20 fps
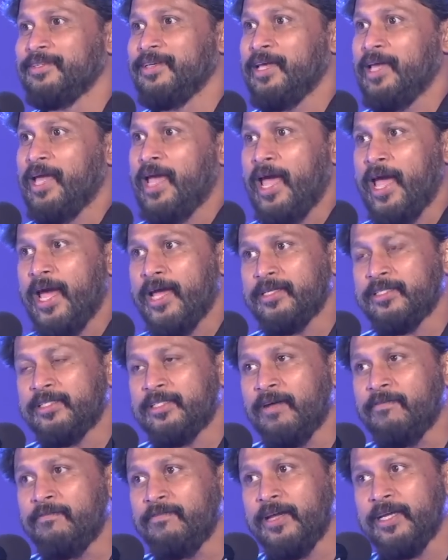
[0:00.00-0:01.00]
And
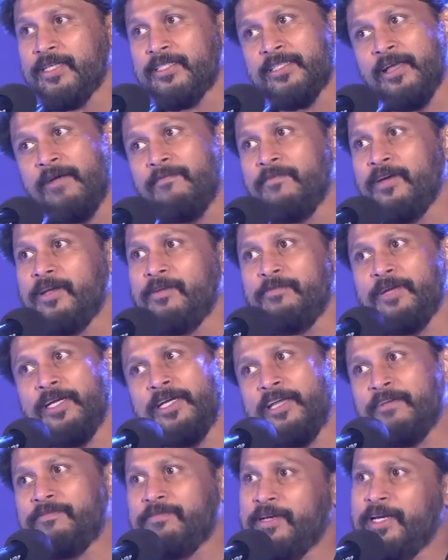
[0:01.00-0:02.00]
somewhere someone will
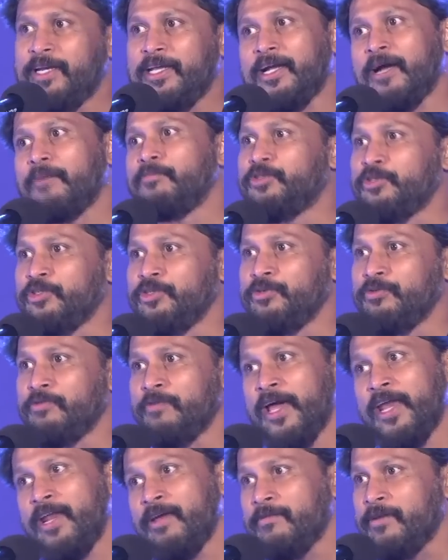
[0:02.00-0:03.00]
definitely come to you,
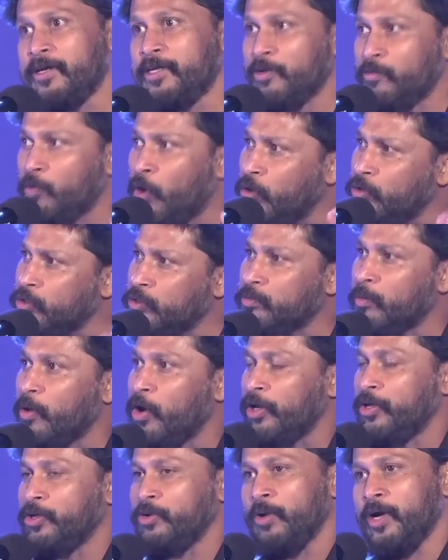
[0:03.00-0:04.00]
how small
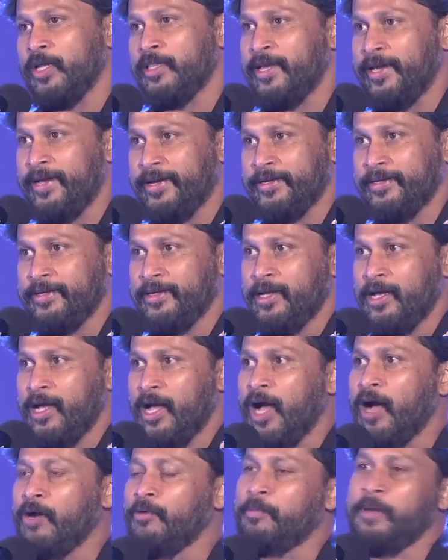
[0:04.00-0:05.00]
you are there.
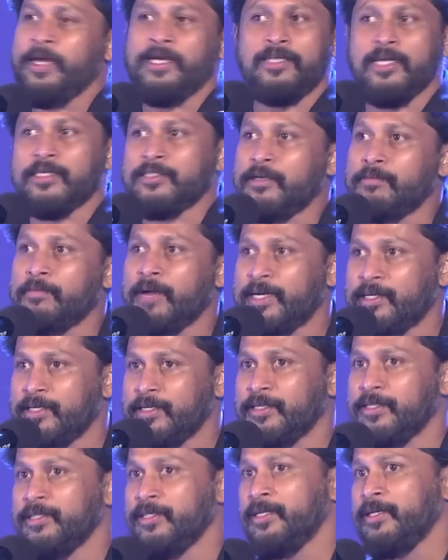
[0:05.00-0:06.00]
How big doesn't matter,
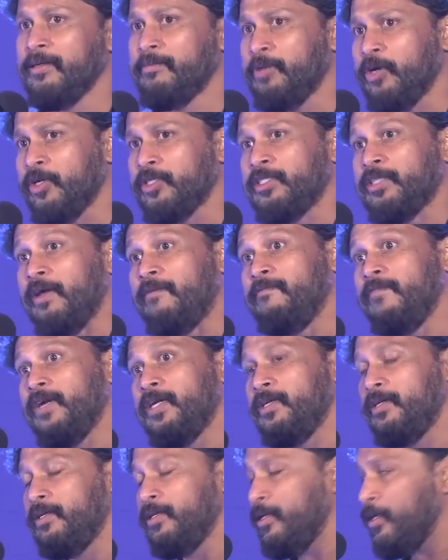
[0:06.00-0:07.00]
because someone
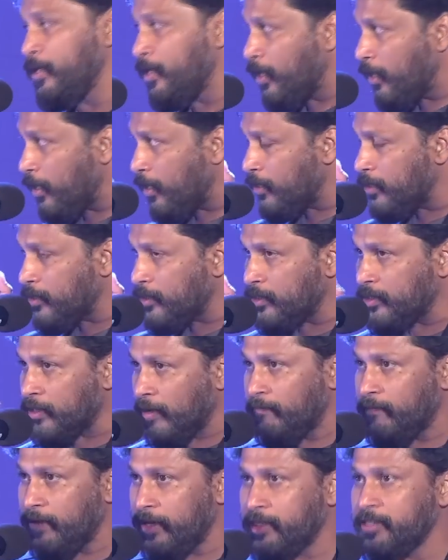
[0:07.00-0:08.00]

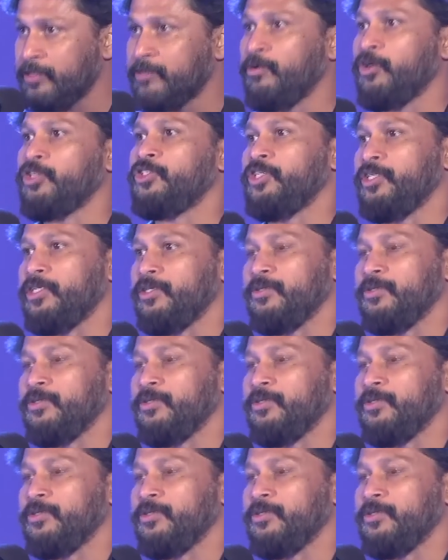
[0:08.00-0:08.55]
somewhere is watching you.